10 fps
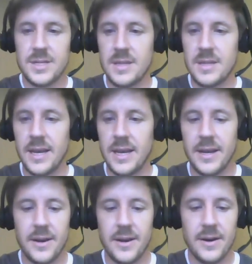
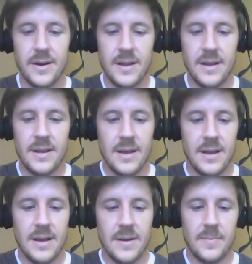theater.
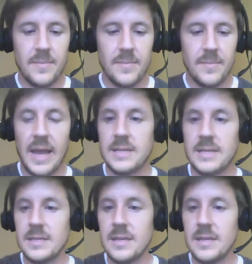Okay,
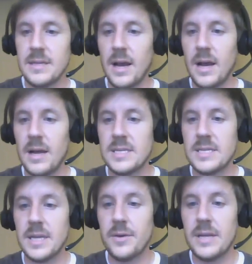uh,
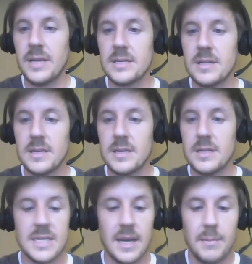series,
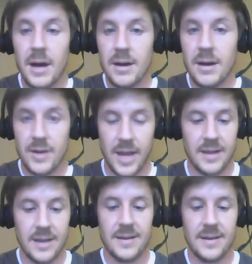cinema, and
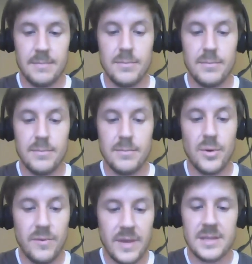movies,
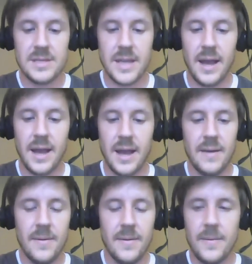movies, yeah.
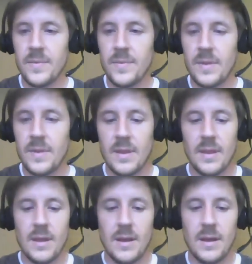
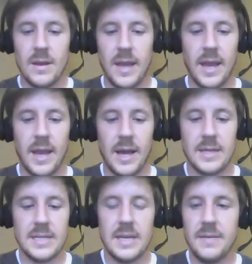Okay, uh,
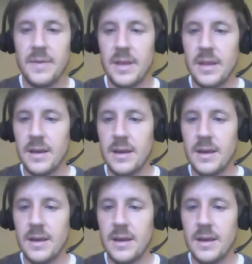TV,